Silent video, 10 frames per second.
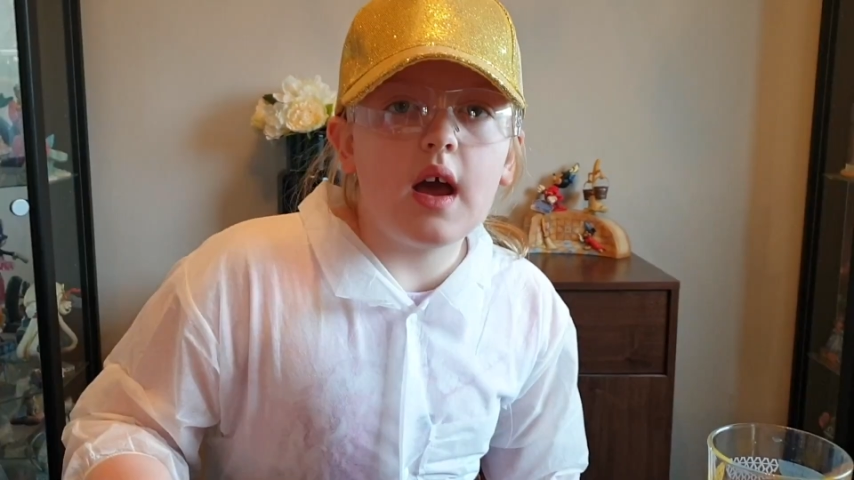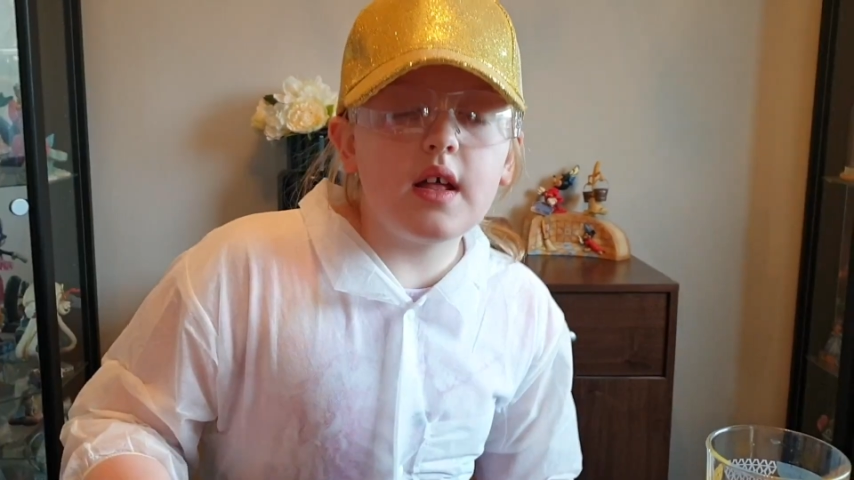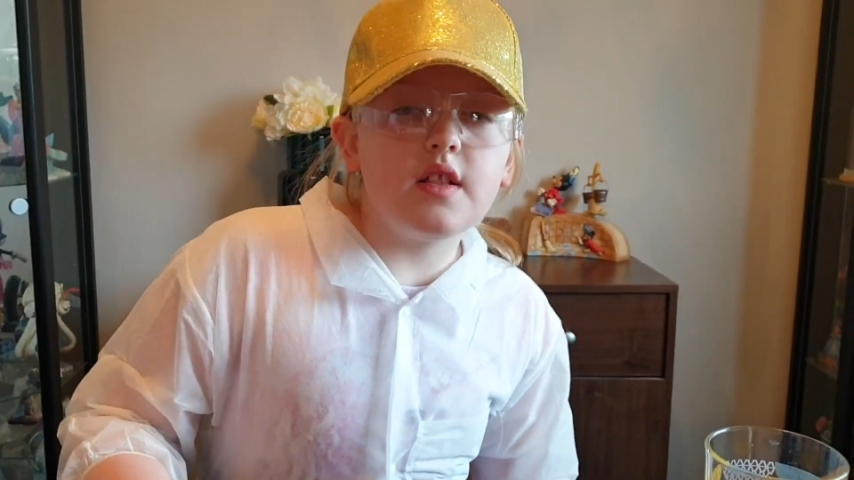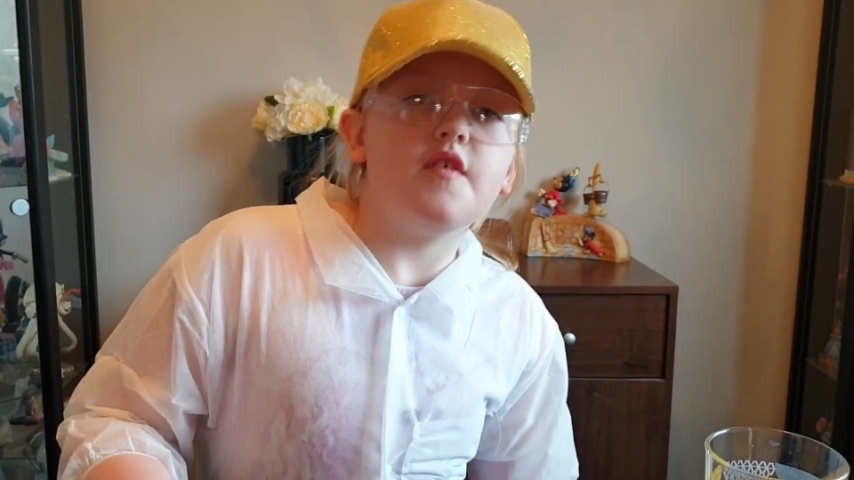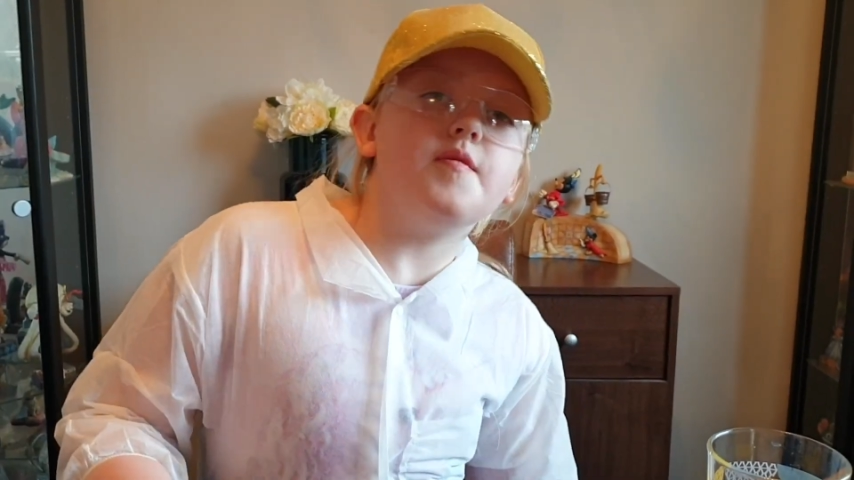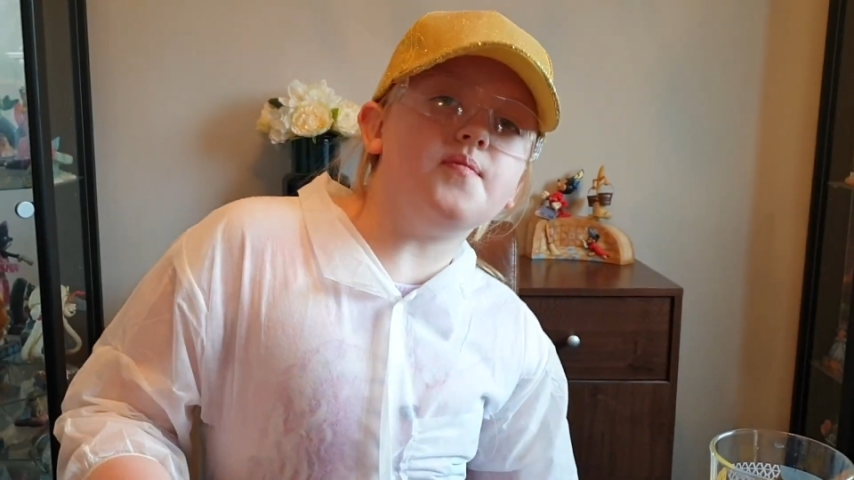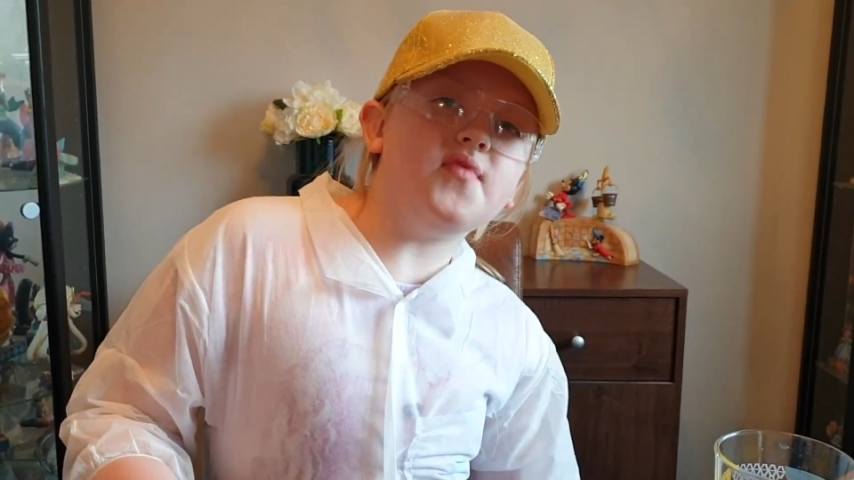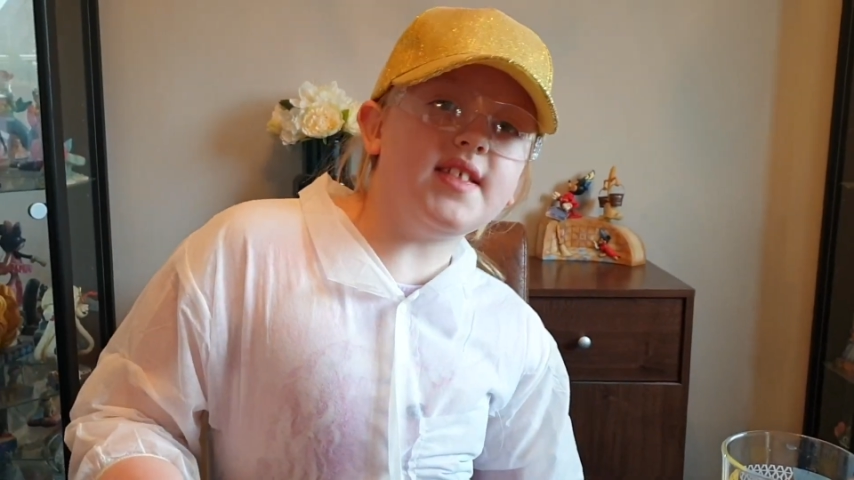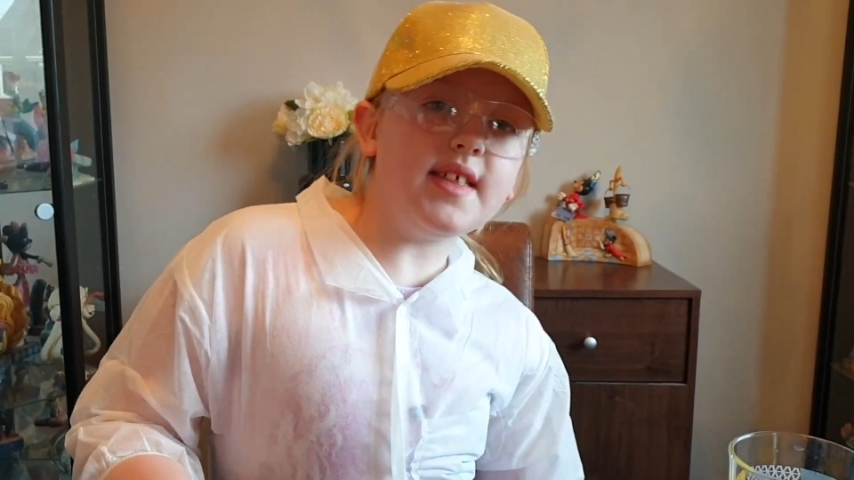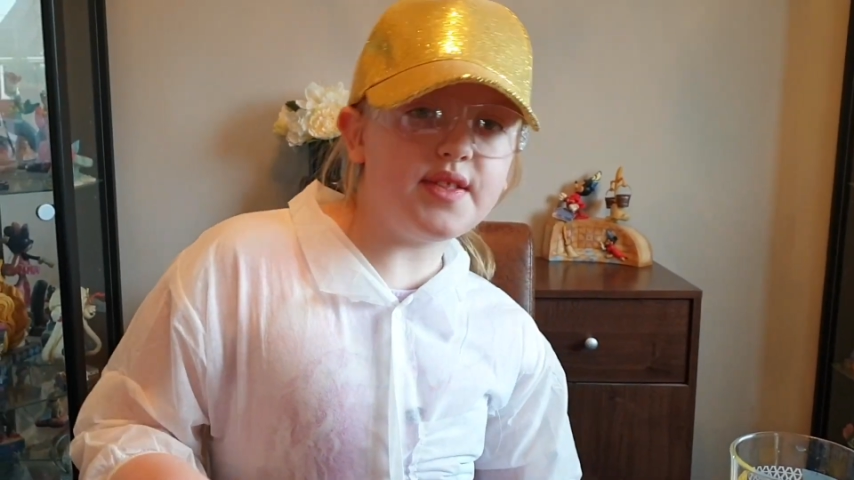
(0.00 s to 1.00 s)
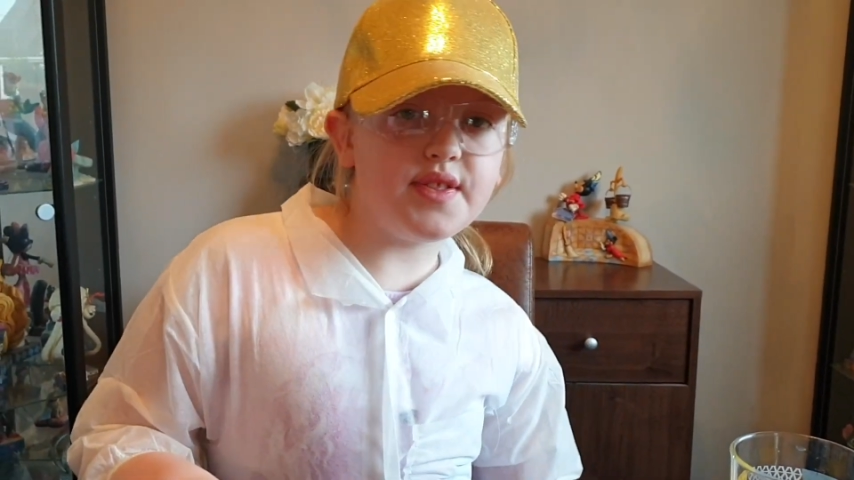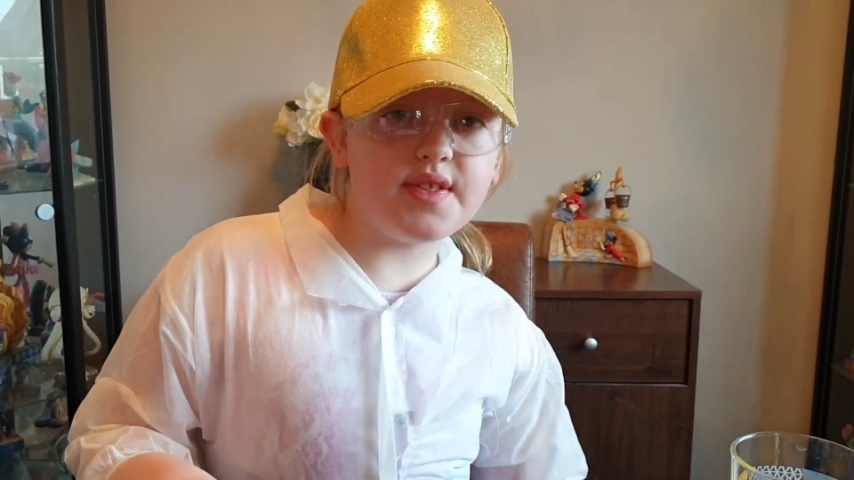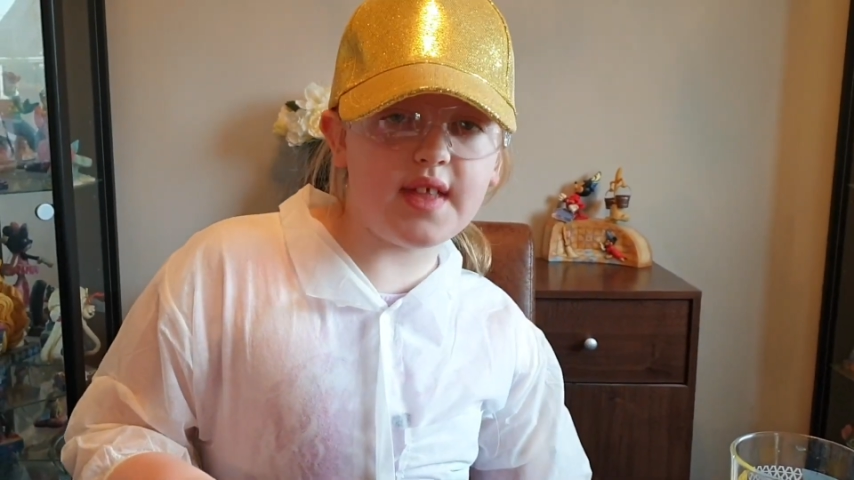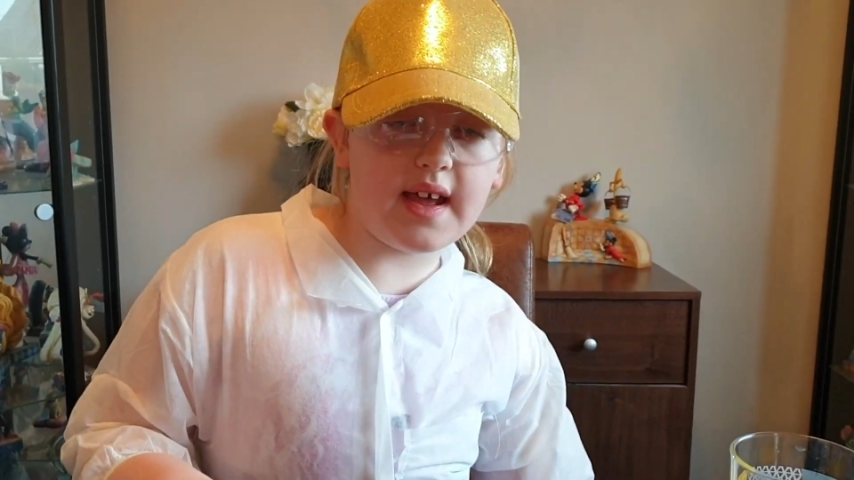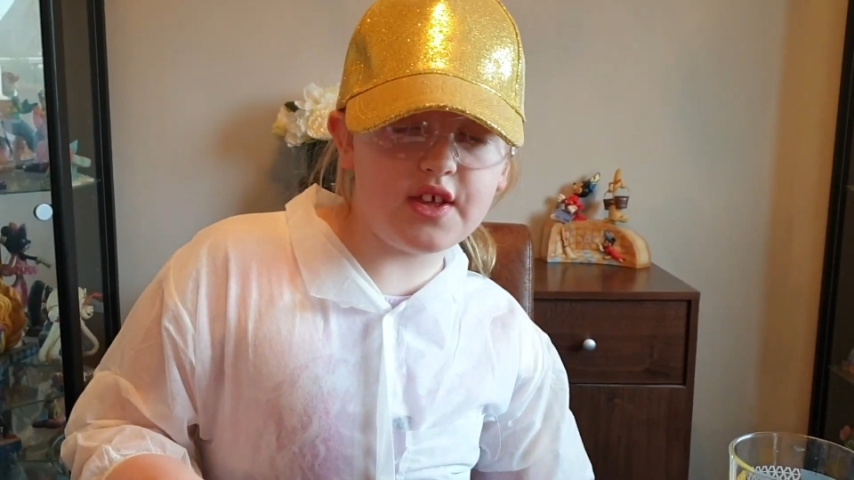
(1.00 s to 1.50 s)
I love British
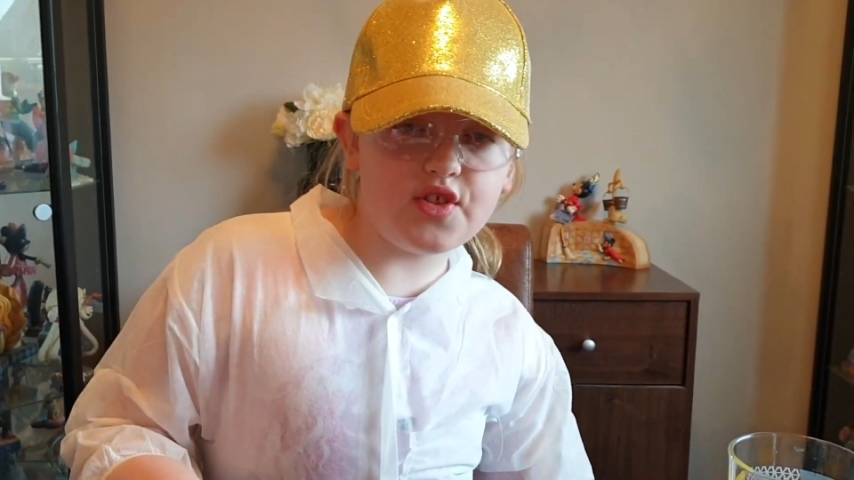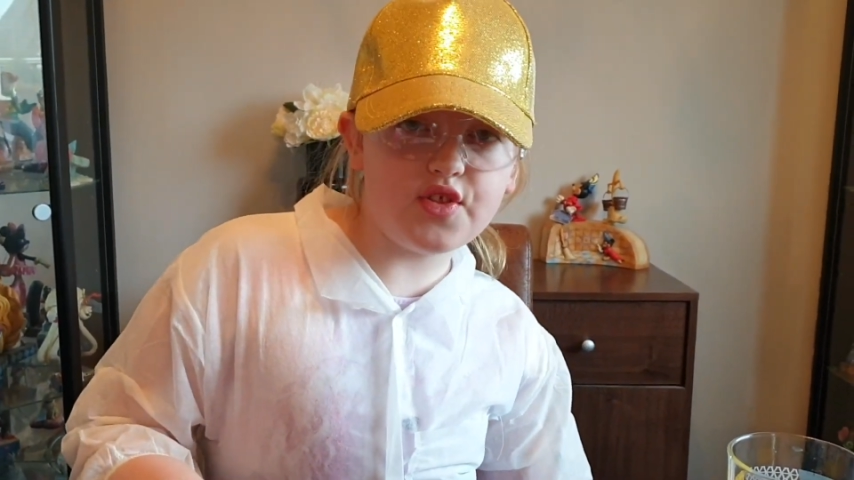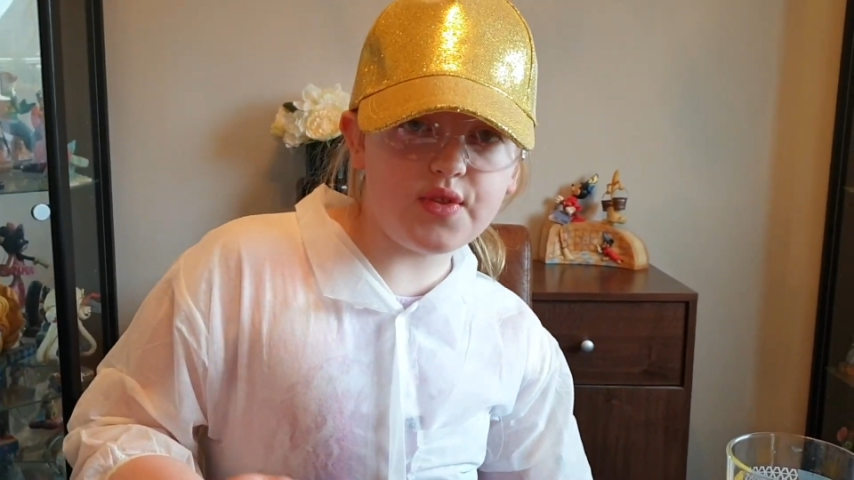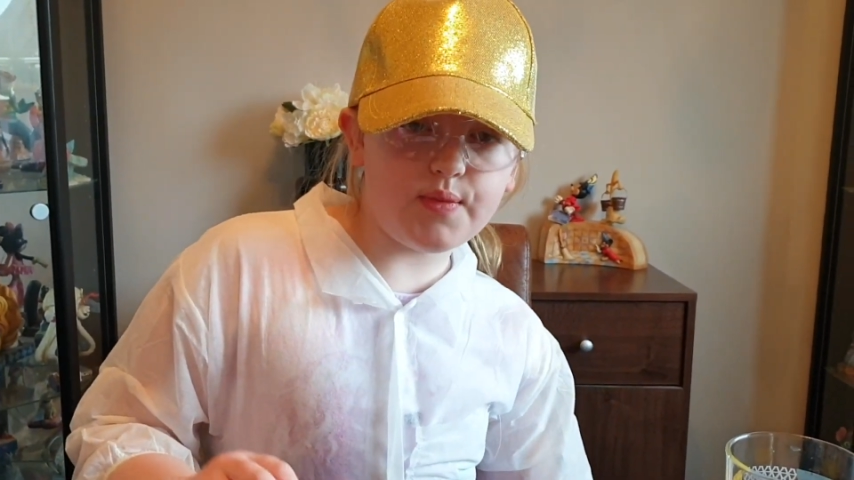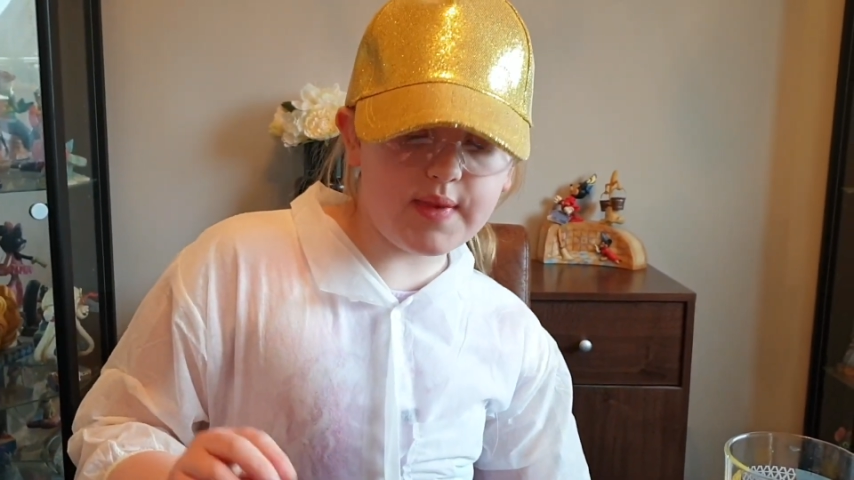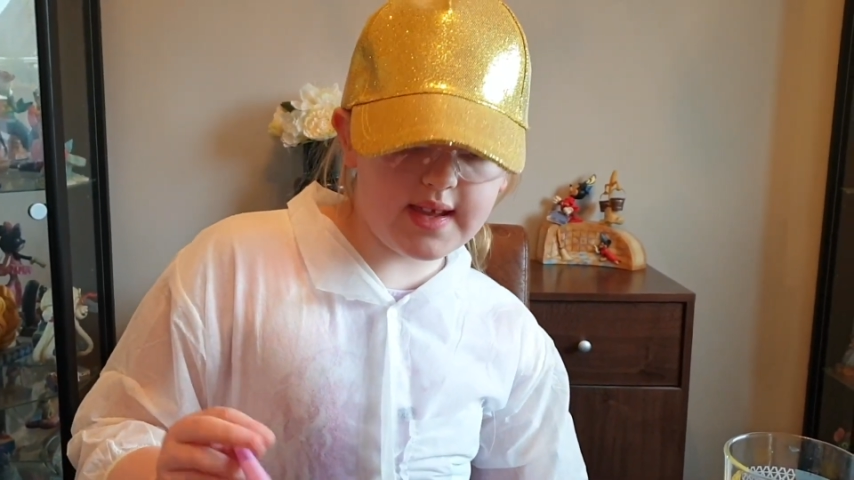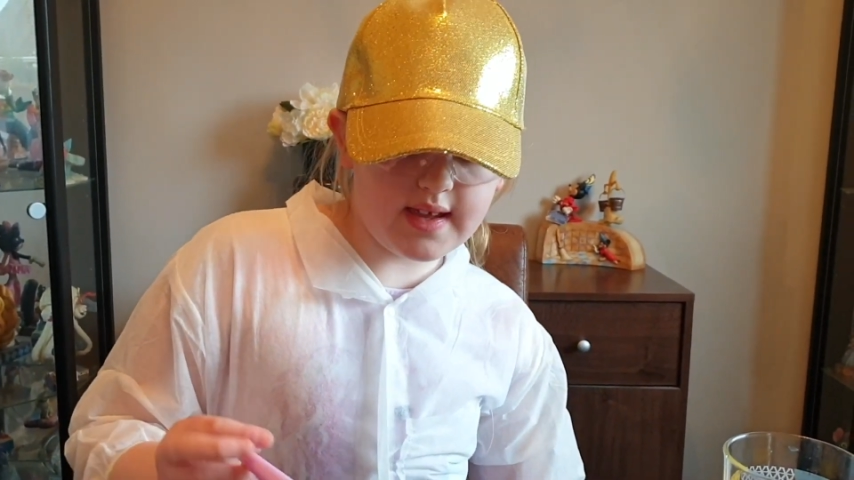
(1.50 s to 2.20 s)
Science Week.